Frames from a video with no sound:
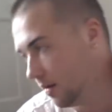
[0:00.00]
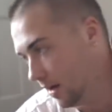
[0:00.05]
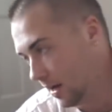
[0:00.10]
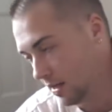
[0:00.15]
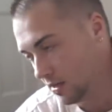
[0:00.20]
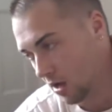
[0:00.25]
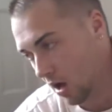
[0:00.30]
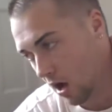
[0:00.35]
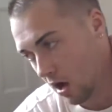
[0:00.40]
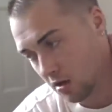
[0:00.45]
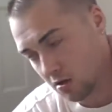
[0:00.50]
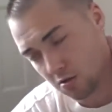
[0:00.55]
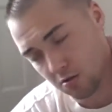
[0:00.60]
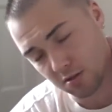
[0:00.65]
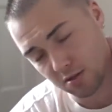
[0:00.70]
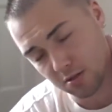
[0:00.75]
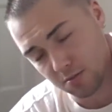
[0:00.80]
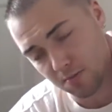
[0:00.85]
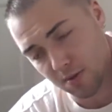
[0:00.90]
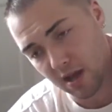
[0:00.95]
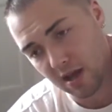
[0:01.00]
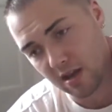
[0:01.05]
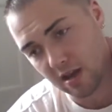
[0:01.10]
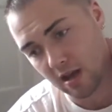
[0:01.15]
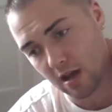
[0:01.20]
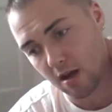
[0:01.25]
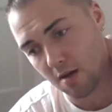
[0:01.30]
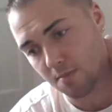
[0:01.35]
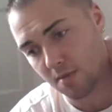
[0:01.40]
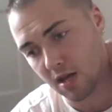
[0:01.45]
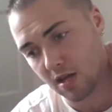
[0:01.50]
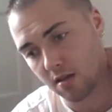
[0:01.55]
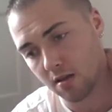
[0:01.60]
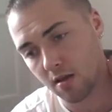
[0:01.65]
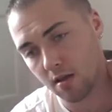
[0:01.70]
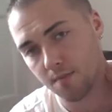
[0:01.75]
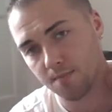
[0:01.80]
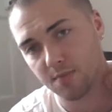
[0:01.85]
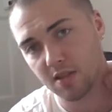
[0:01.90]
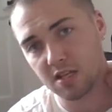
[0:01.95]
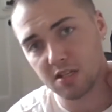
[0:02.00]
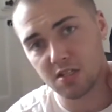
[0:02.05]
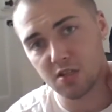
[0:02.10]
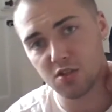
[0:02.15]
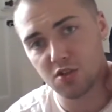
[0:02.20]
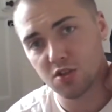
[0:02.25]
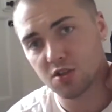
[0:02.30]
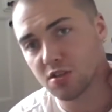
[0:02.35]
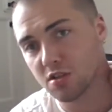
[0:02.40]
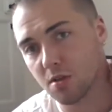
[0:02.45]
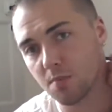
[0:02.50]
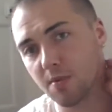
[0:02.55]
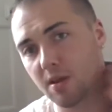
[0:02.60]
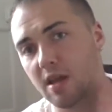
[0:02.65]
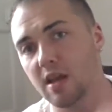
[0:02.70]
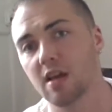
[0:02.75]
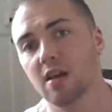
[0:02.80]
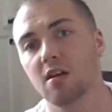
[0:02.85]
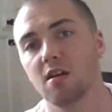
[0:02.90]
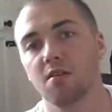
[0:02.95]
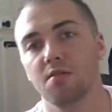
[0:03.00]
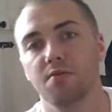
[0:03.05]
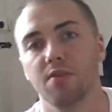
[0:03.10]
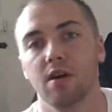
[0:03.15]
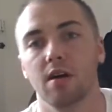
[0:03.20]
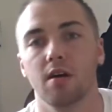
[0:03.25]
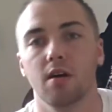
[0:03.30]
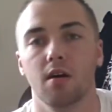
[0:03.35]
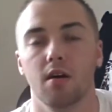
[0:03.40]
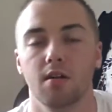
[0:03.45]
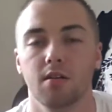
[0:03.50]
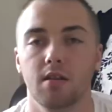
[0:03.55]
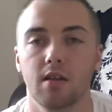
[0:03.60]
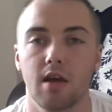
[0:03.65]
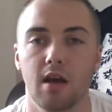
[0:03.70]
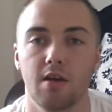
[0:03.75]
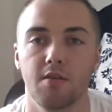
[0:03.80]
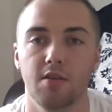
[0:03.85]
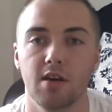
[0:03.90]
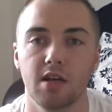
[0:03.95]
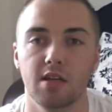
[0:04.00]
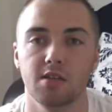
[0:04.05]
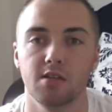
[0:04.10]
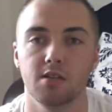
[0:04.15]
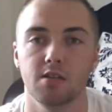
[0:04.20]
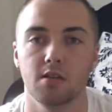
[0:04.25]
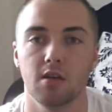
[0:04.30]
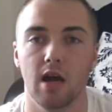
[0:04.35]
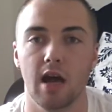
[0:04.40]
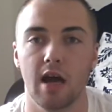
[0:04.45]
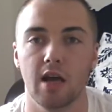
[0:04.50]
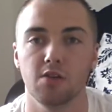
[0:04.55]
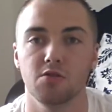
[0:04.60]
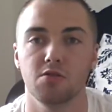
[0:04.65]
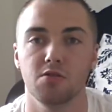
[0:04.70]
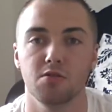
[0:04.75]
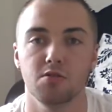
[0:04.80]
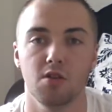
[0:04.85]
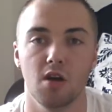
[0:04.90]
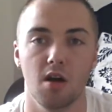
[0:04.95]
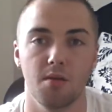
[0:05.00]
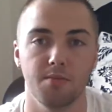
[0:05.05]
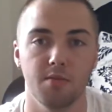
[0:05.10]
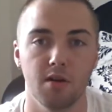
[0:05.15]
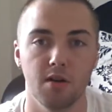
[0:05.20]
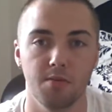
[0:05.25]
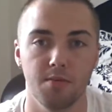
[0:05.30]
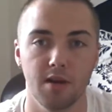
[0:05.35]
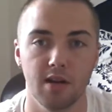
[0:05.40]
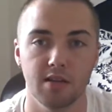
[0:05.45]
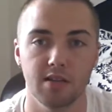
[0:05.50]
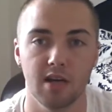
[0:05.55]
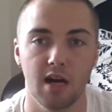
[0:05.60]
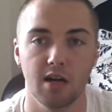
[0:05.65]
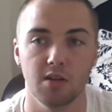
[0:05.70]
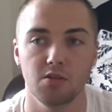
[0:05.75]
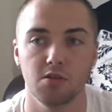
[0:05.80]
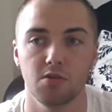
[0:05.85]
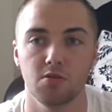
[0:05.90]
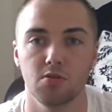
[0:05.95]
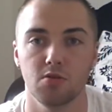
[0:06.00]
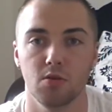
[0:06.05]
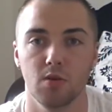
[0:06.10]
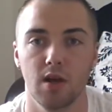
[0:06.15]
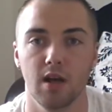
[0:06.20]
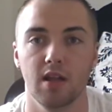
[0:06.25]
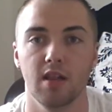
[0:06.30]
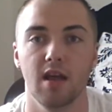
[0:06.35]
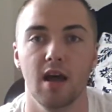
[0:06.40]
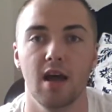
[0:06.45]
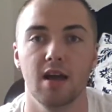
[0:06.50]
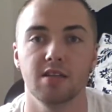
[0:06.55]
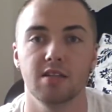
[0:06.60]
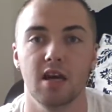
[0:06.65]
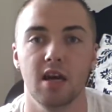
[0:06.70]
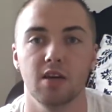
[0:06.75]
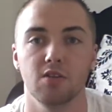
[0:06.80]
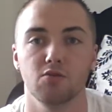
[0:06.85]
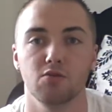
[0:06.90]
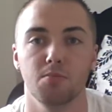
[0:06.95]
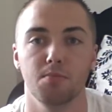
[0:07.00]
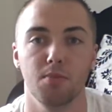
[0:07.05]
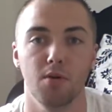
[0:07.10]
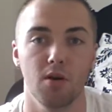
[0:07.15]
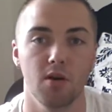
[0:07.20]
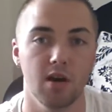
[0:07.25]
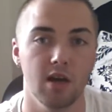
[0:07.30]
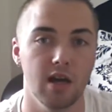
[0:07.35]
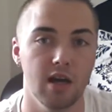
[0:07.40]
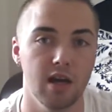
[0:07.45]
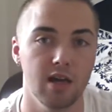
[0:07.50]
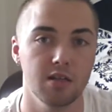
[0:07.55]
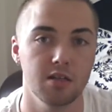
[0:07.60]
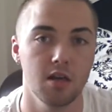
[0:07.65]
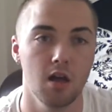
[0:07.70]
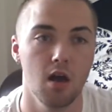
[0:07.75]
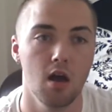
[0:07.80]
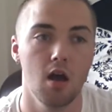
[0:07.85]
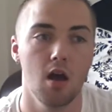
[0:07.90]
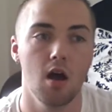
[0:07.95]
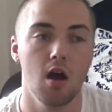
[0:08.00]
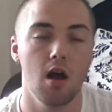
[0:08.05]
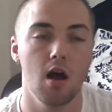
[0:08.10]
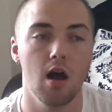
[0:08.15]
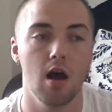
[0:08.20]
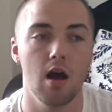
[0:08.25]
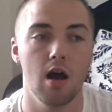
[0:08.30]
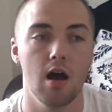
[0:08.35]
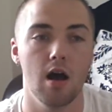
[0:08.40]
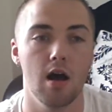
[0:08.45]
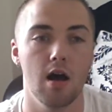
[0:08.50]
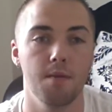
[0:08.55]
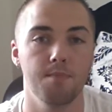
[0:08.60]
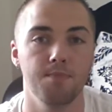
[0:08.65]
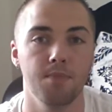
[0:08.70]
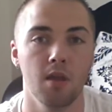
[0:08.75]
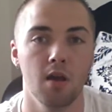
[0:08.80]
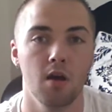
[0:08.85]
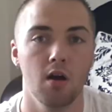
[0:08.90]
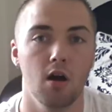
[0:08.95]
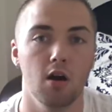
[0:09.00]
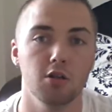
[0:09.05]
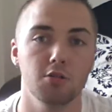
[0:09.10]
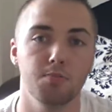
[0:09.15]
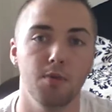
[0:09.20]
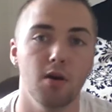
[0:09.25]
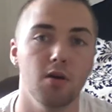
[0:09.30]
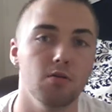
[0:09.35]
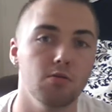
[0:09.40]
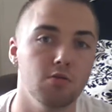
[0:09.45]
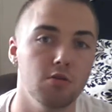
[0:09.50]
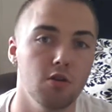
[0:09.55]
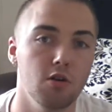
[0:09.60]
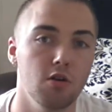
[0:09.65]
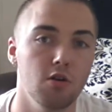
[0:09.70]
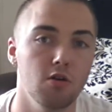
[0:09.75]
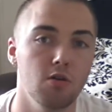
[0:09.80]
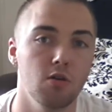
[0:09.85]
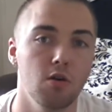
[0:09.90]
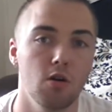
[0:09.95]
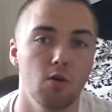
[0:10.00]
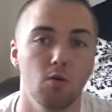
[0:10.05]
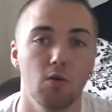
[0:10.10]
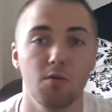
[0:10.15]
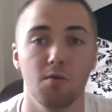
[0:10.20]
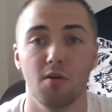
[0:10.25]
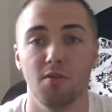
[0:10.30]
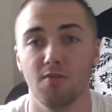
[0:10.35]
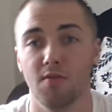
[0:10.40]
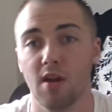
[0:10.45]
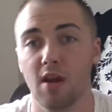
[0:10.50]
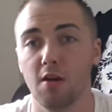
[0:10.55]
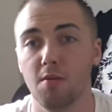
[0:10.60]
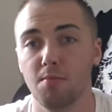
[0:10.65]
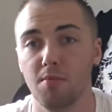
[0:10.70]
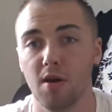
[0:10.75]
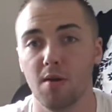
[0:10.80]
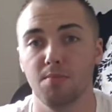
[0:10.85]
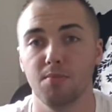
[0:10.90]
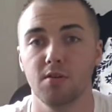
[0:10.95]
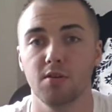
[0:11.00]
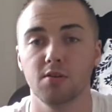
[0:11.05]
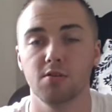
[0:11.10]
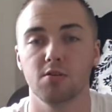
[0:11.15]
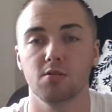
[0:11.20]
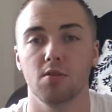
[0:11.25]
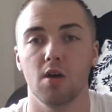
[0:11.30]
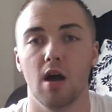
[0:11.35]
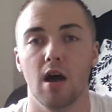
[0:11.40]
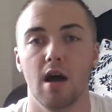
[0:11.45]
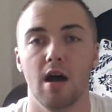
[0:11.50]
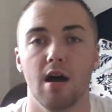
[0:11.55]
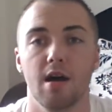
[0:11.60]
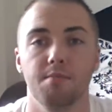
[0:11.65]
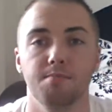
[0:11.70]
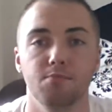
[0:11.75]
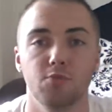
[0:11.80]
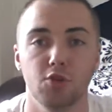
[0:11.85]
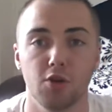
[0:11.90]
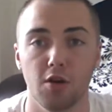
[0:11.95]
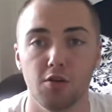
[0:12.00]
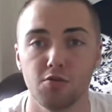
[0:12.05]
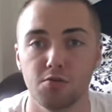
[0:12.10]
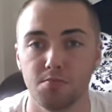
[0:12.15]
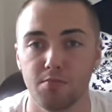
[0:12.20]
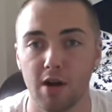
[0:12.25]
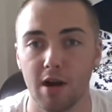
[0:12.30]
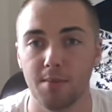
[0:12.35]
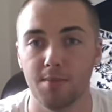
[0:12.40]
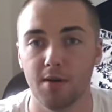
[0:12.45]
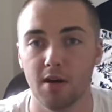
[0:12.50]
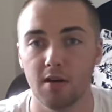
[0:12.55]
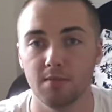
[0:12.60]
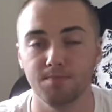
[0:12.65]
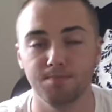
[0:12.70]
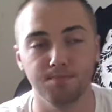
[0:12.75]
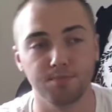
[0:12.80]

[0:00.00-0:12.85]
It's hard to explain it. I mean, this is just the beginning of it. There is extras that I'm going to be attaching to it. There's extra pockets. I spoke to one of my fellow preppers, Trojan Prepper,